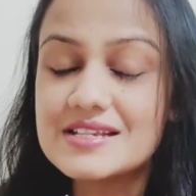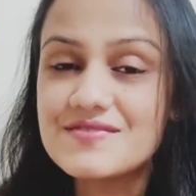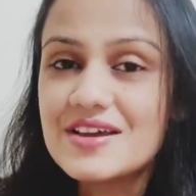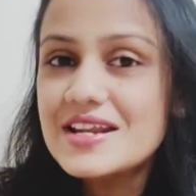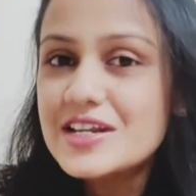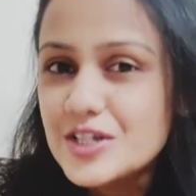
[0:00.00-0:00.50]

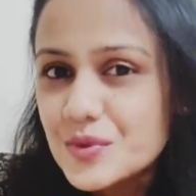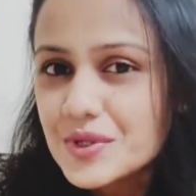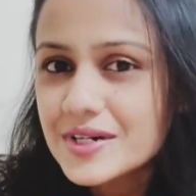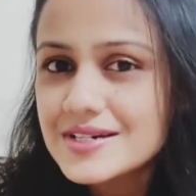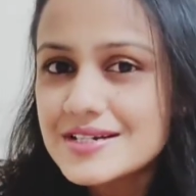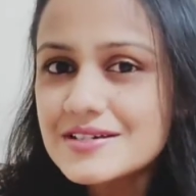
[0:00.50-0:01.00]
is very
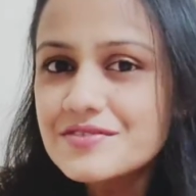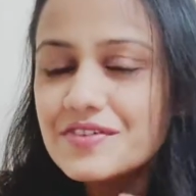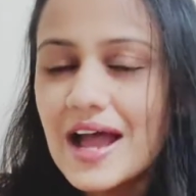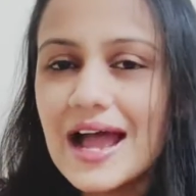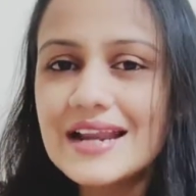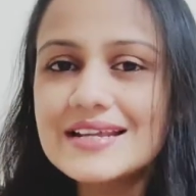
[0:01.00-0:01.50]

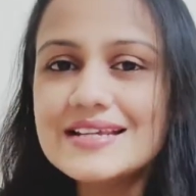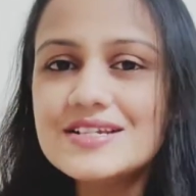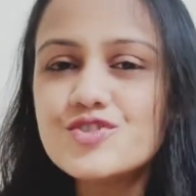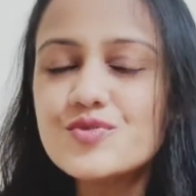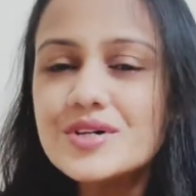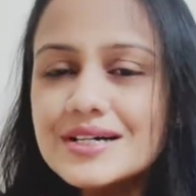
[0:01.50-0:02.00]
lucrative, and
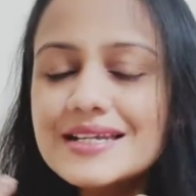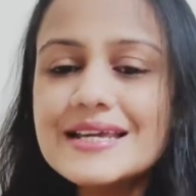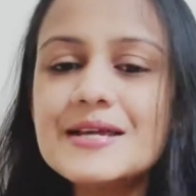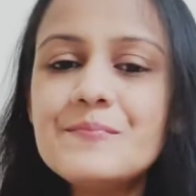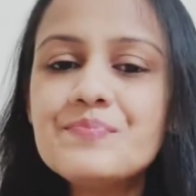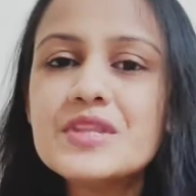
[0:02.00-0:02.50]
it
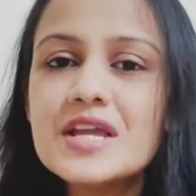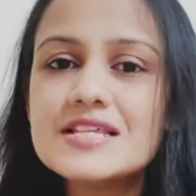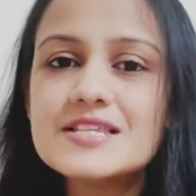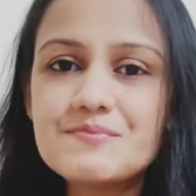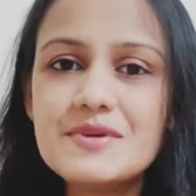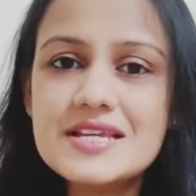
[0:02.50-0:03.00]
really
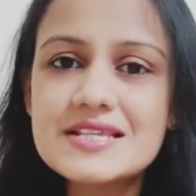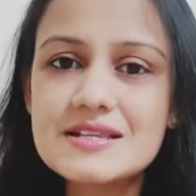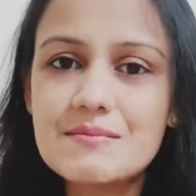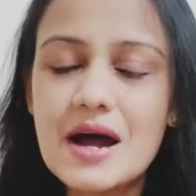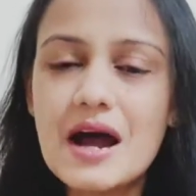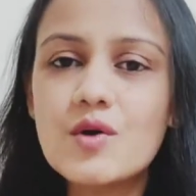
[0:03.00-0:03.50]

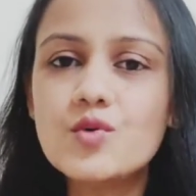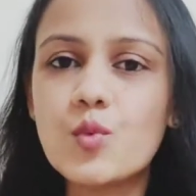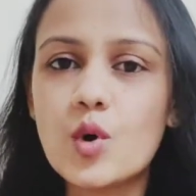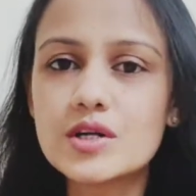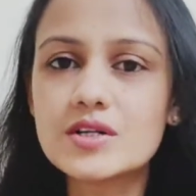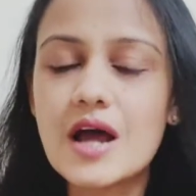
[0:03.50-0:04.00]
speaks
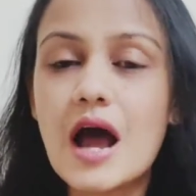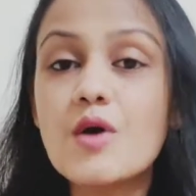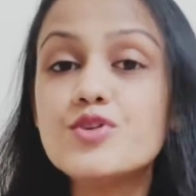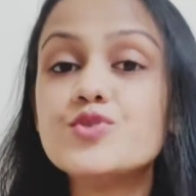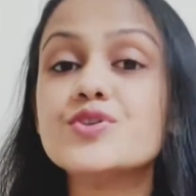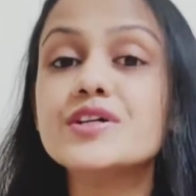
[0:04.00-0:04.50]
about
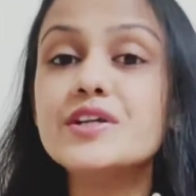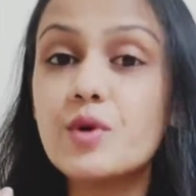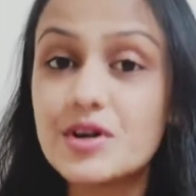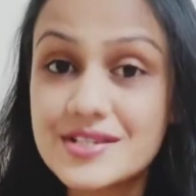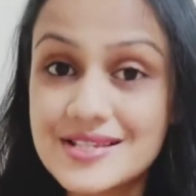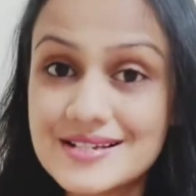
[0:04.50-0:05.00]
how you really
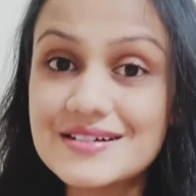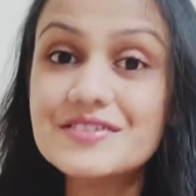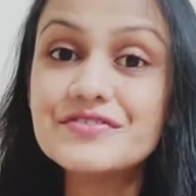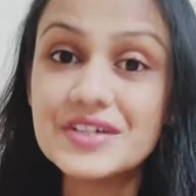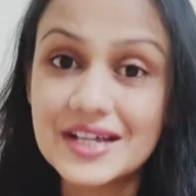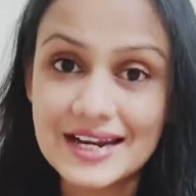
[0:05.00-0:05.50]
want to
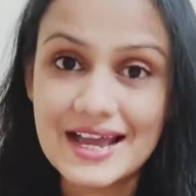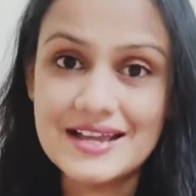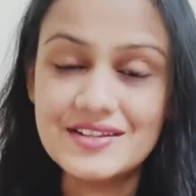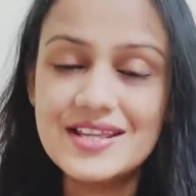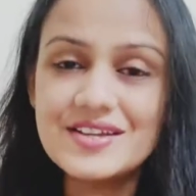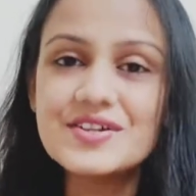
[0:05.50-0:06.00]
serve the
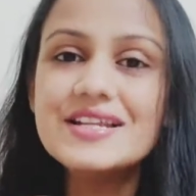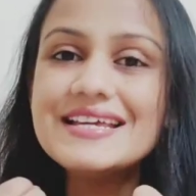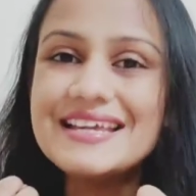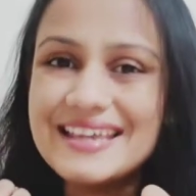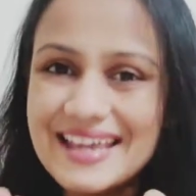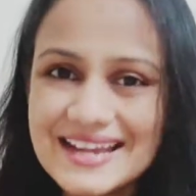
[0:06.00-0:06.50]
client. They
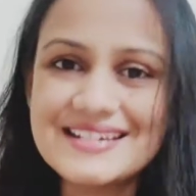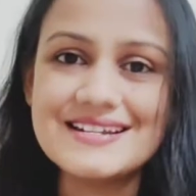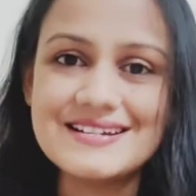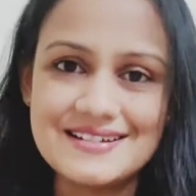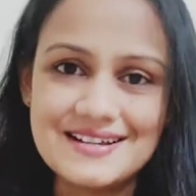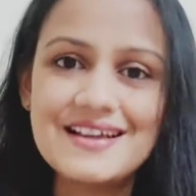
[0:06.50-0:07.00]
really get
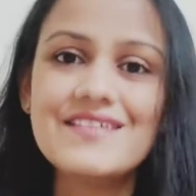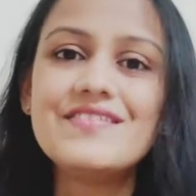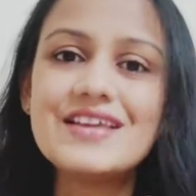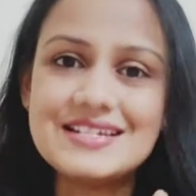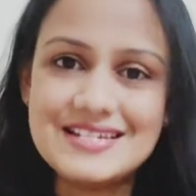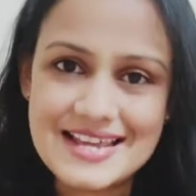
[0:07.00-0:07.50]
it
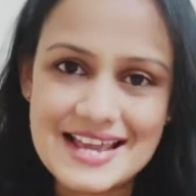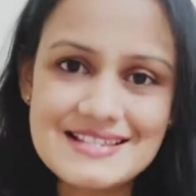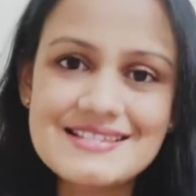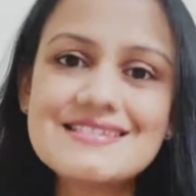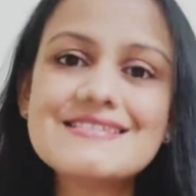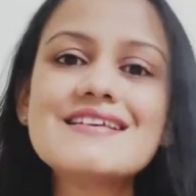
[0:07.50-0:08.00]
that
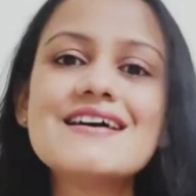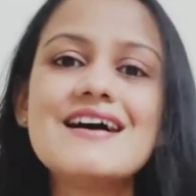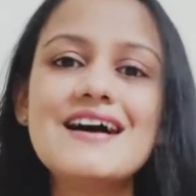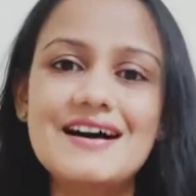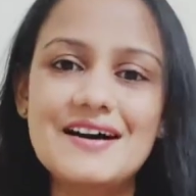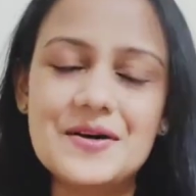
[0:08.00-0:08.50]
yes,
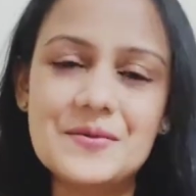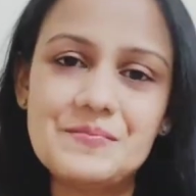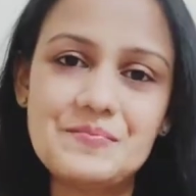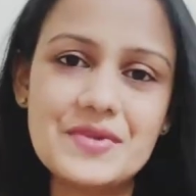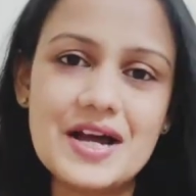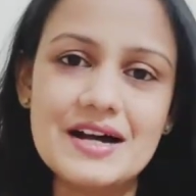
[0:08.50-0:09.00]

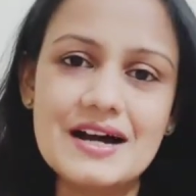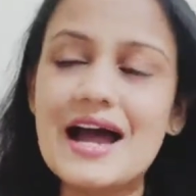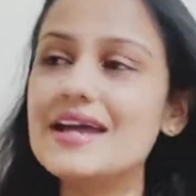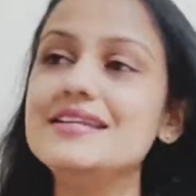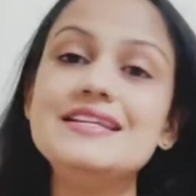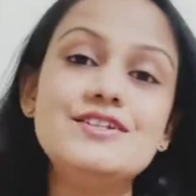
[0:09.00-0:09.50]

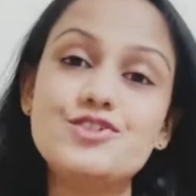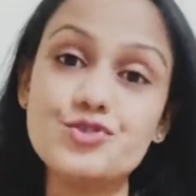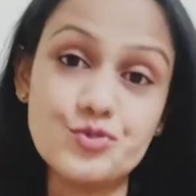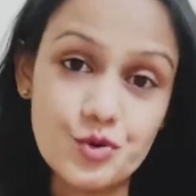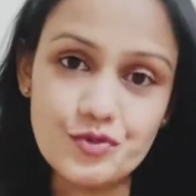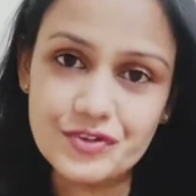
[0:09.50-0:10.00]
I need
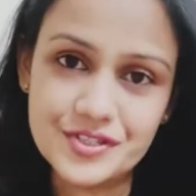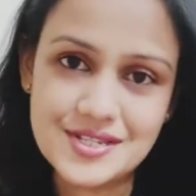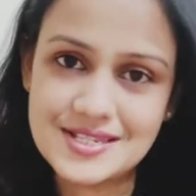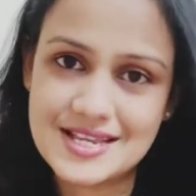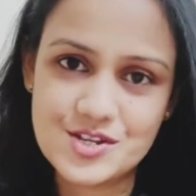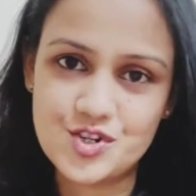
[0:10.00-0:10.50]
to go for
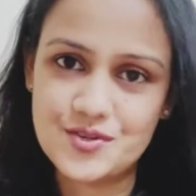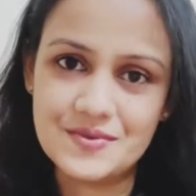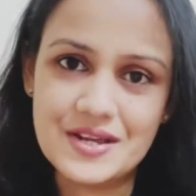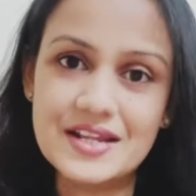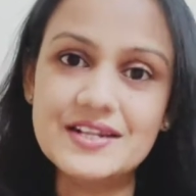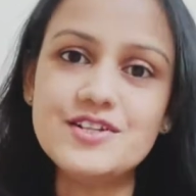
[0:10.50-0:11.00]
this session.
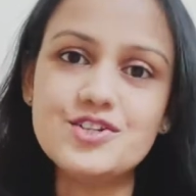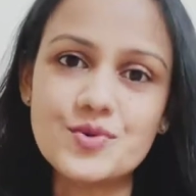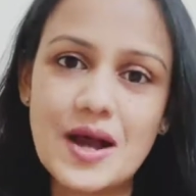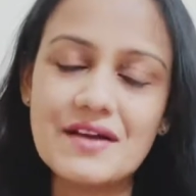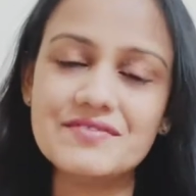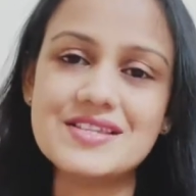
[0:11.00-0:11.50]
I need
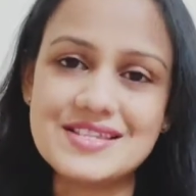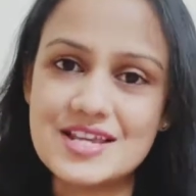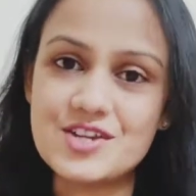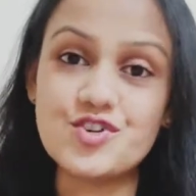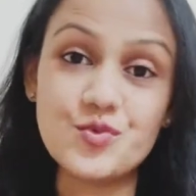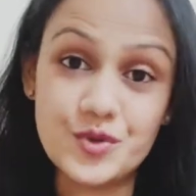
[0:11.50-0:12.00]
to have this
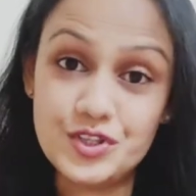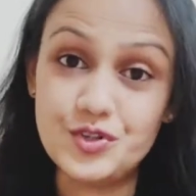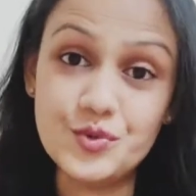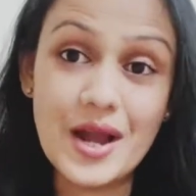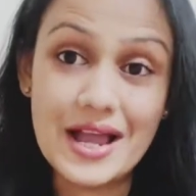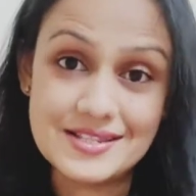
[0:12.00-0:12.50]
session with
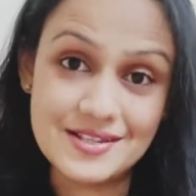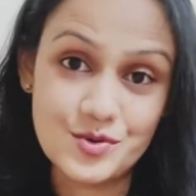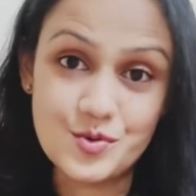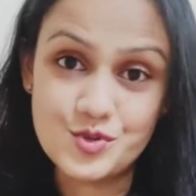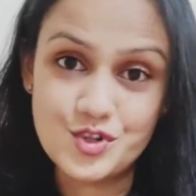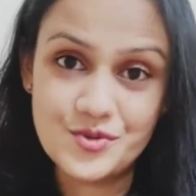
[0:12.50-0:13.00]
you as a
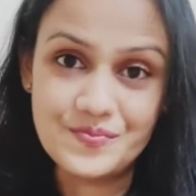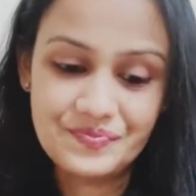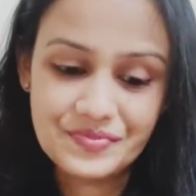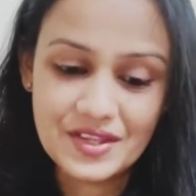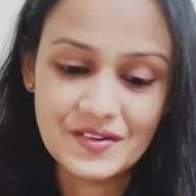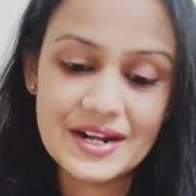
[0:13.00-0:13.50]
coach,
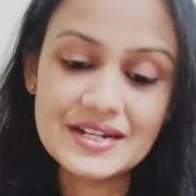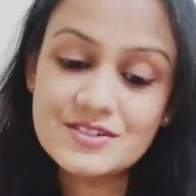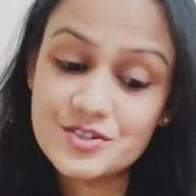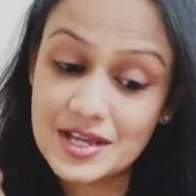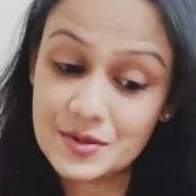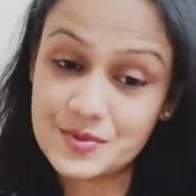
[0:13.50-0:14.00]

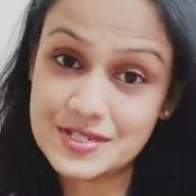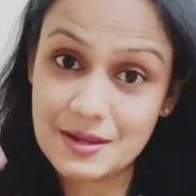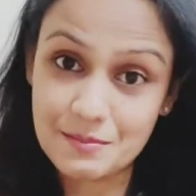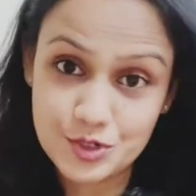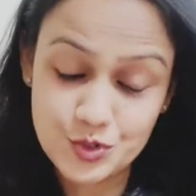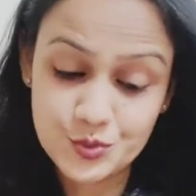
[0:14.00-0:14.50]
right? So that was
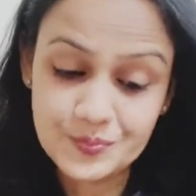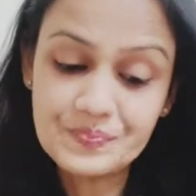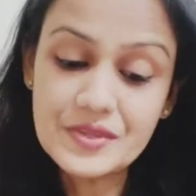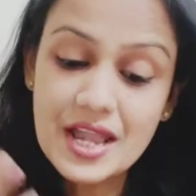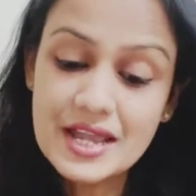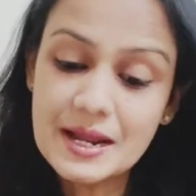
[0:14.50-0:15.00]
number
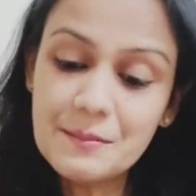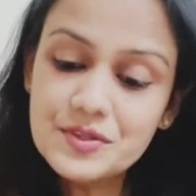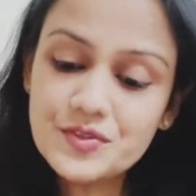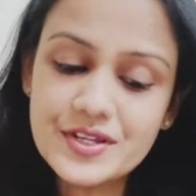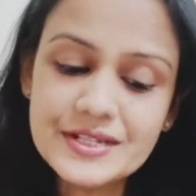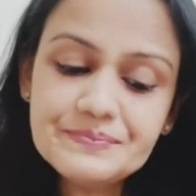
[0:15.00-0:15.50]
2.
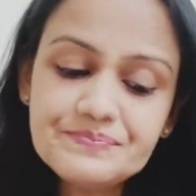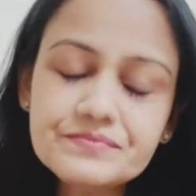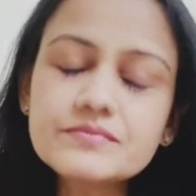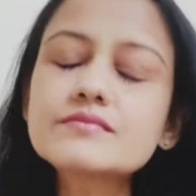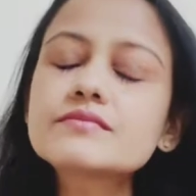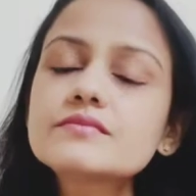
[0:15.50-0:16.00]
Number
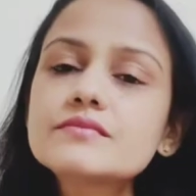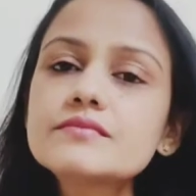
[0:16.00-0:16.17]
3.